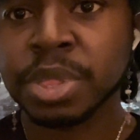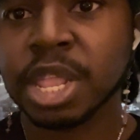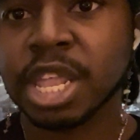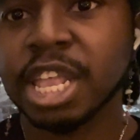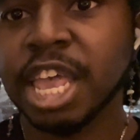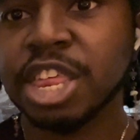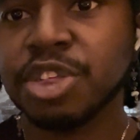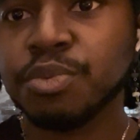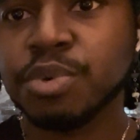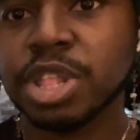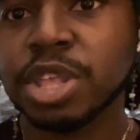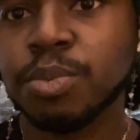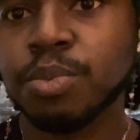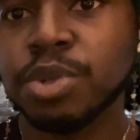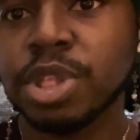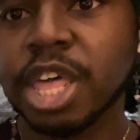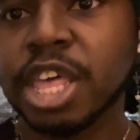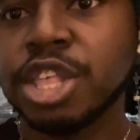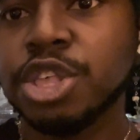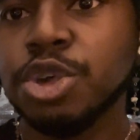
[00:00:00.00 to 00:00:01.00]
And that's really
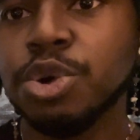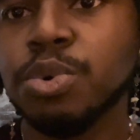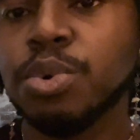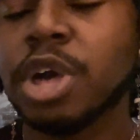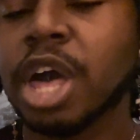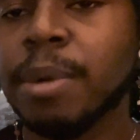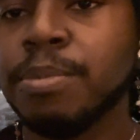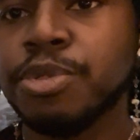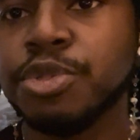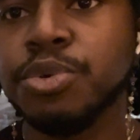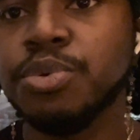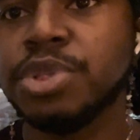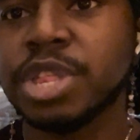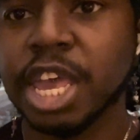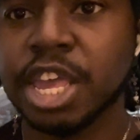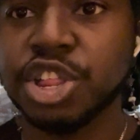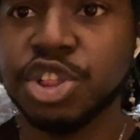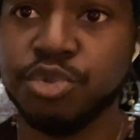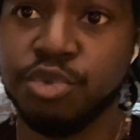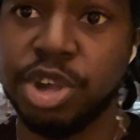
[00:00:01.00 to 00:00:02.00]
where they do come through
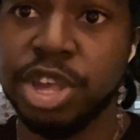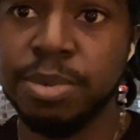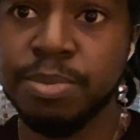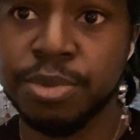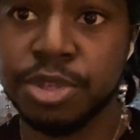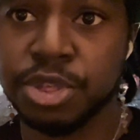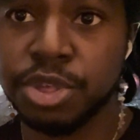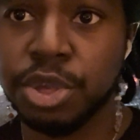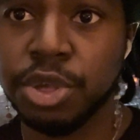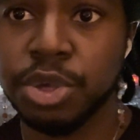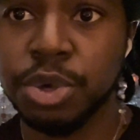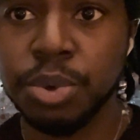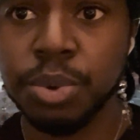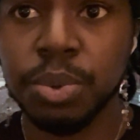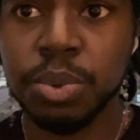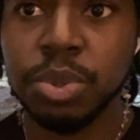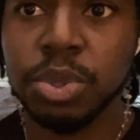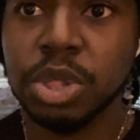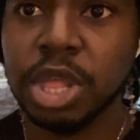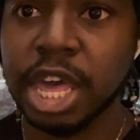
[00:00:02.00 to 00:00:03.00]
sex streams to
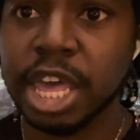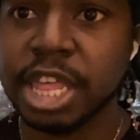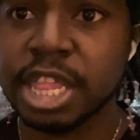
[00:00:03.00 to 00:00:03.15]
do like